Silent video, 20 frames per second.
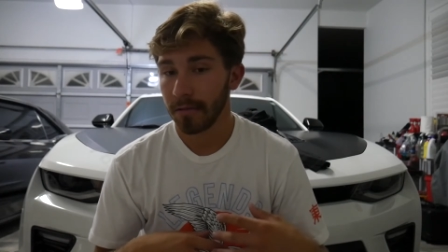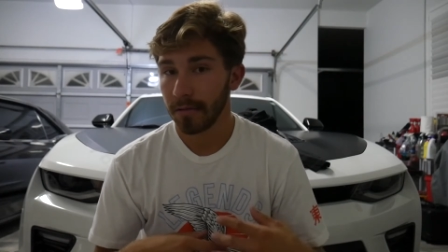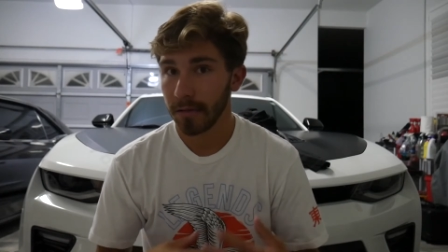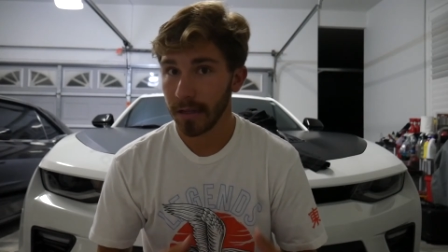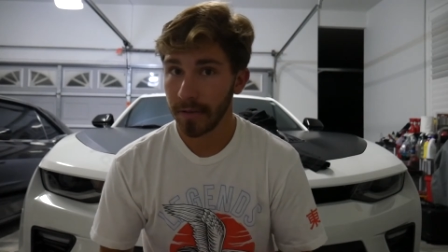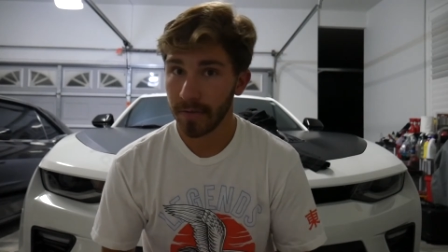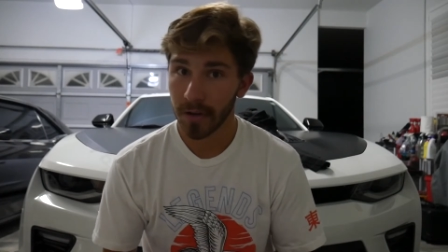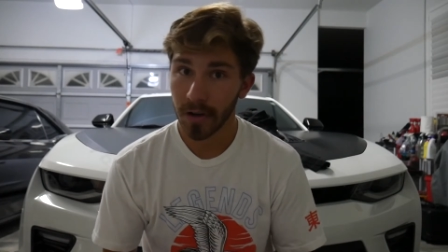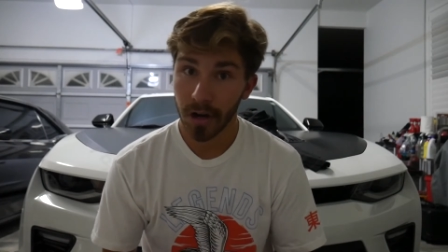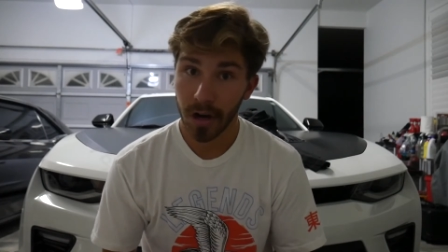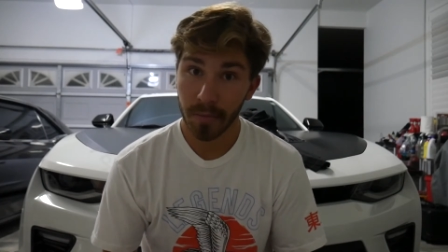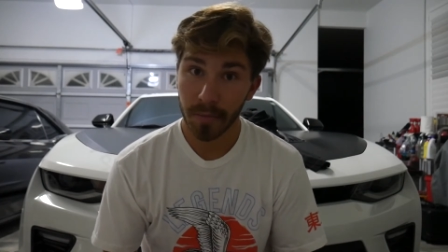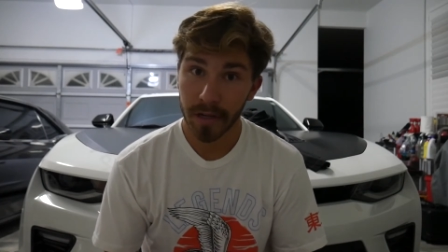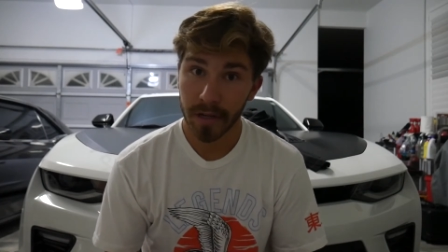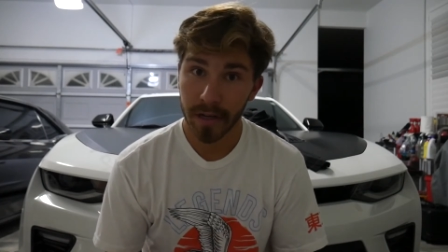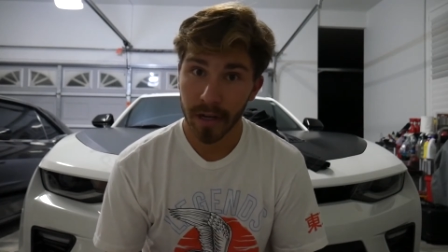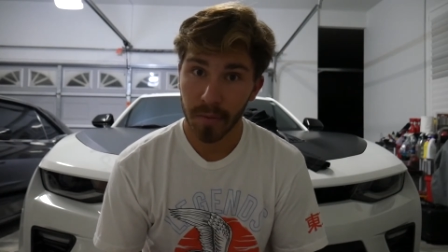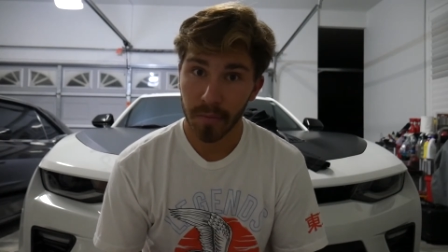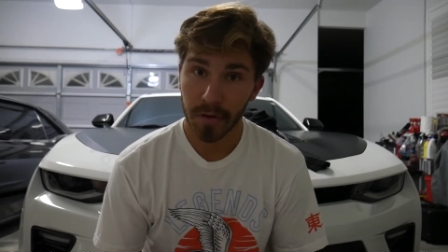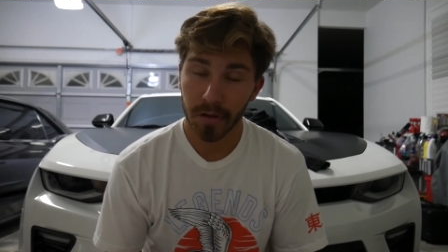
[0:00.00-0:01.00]
Leave a
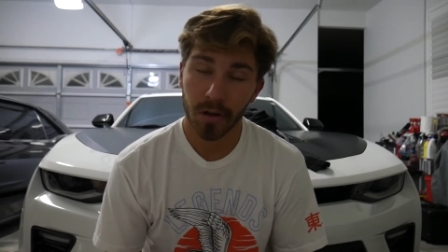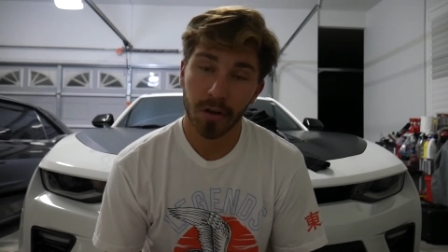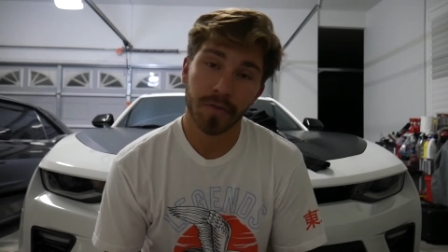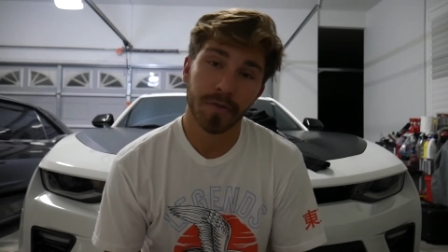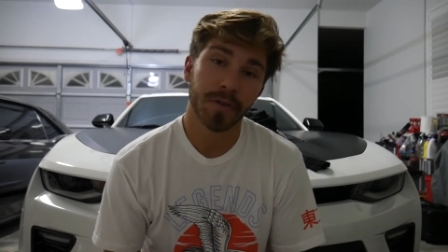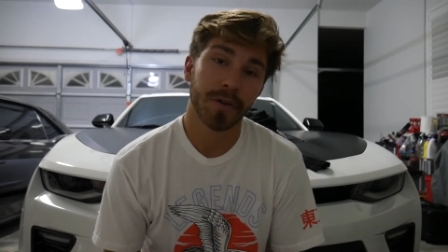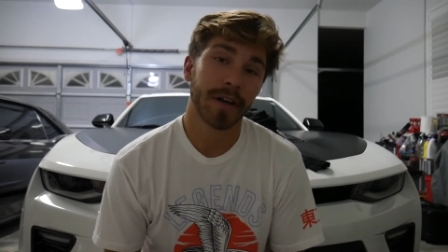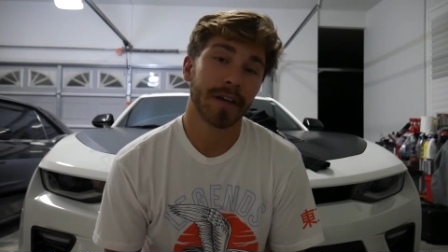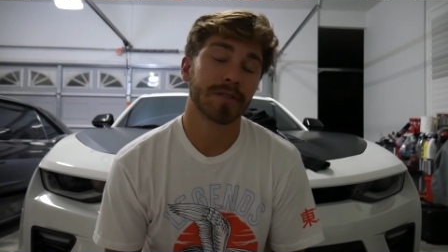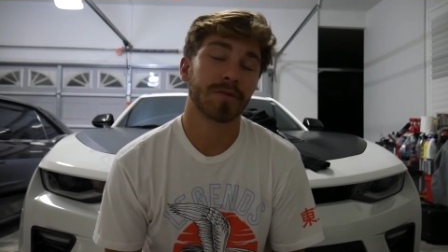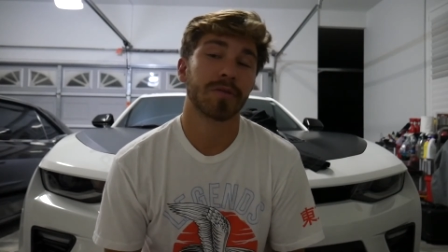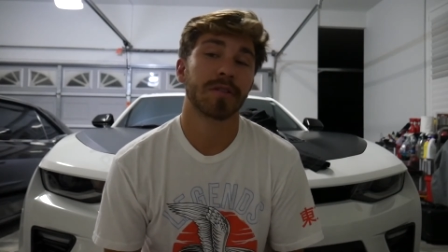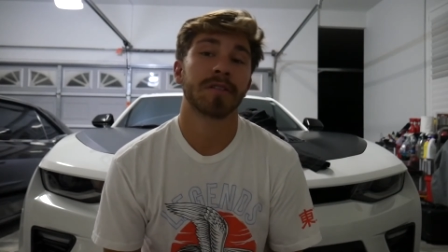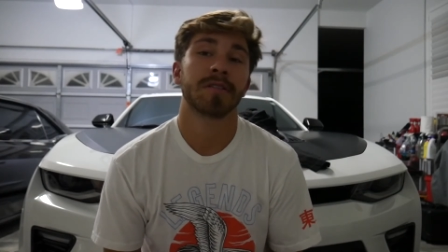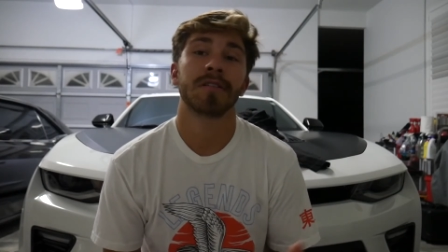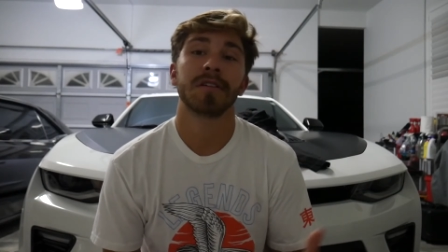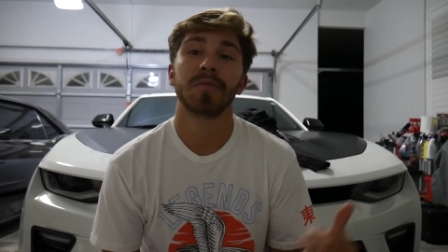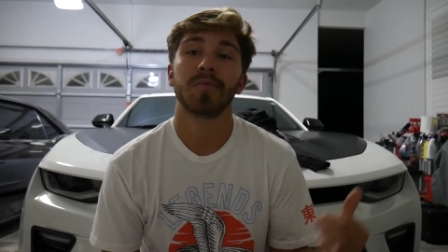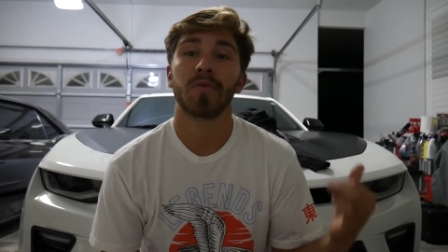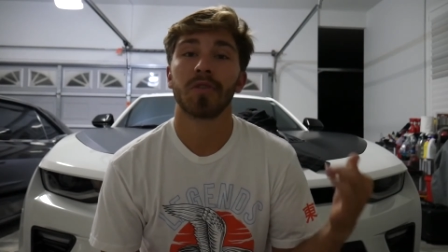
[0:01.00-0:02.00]
comment down below if you guys want to
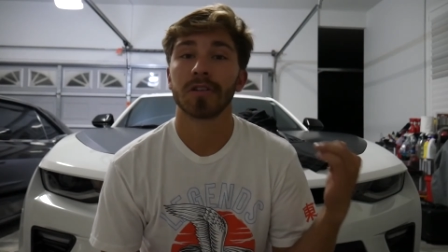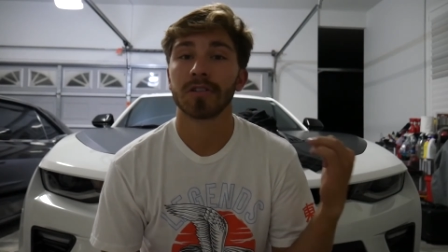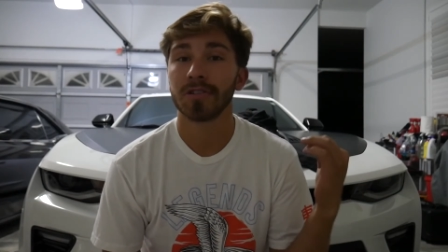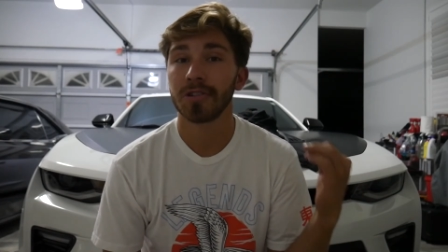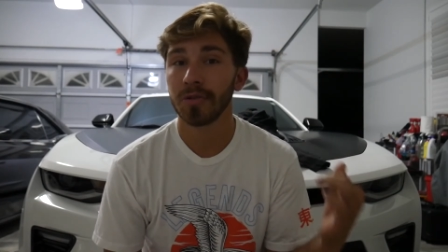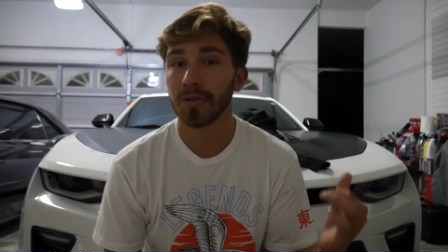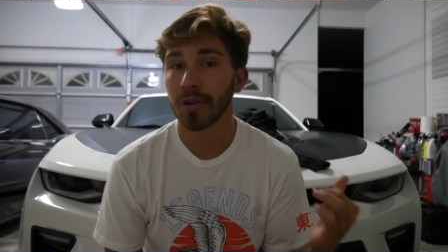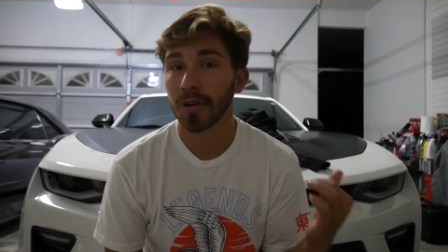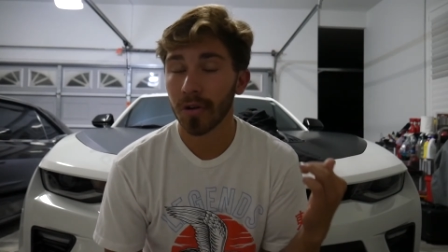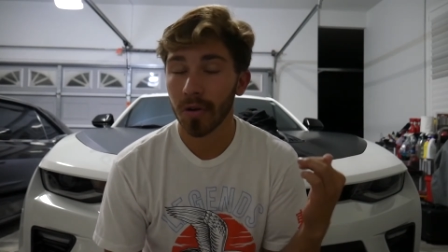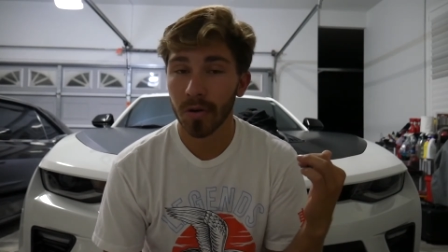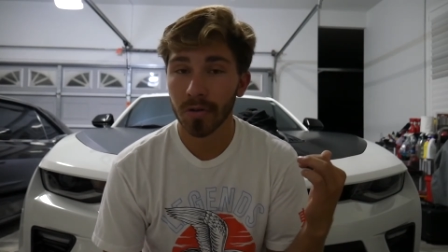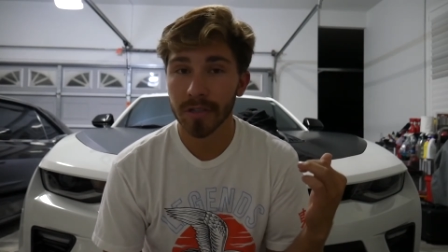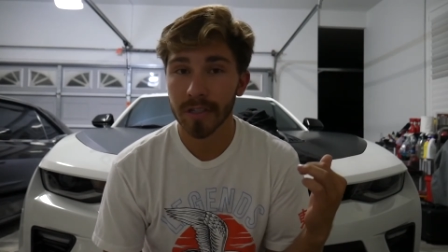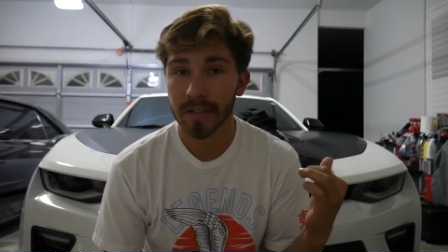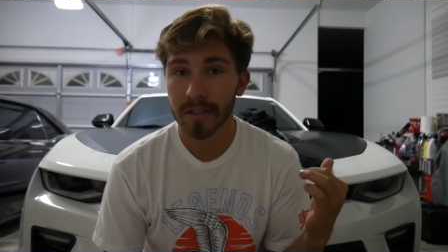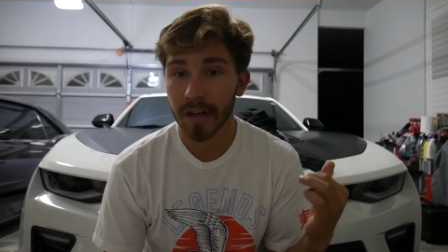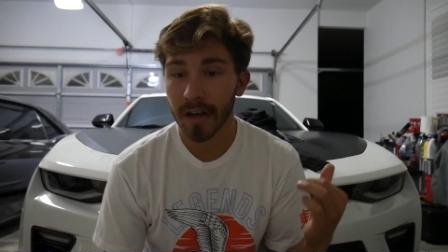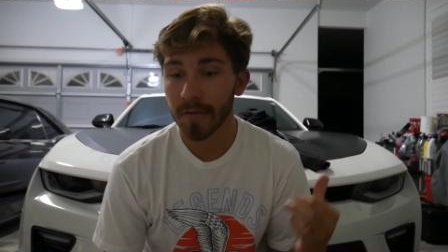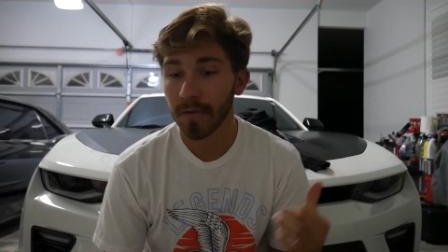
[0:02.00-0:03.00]
see more TunerCult
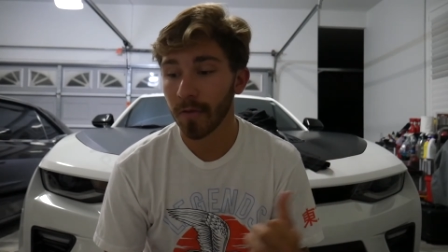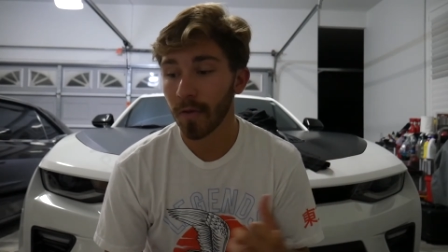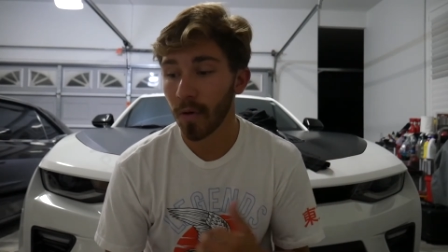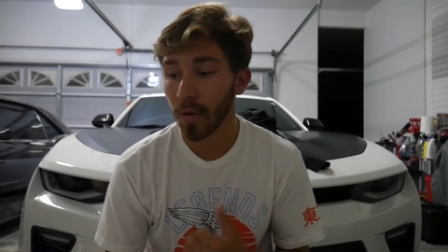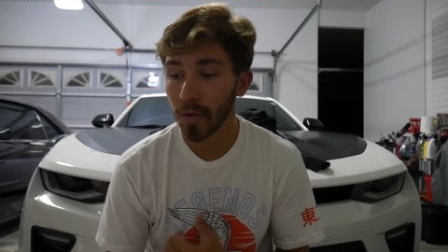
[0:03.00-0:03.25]
stuff,